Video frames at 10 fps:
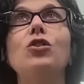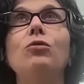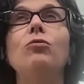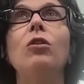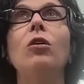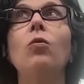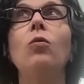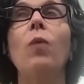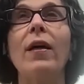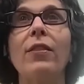
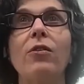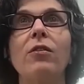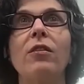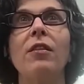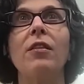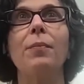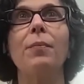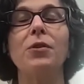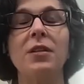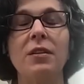
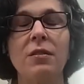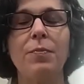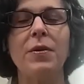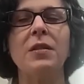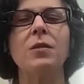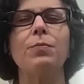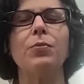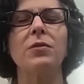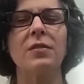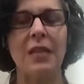the participants'
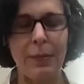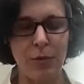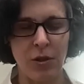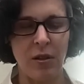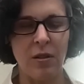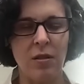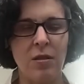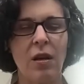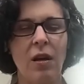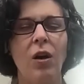perceptions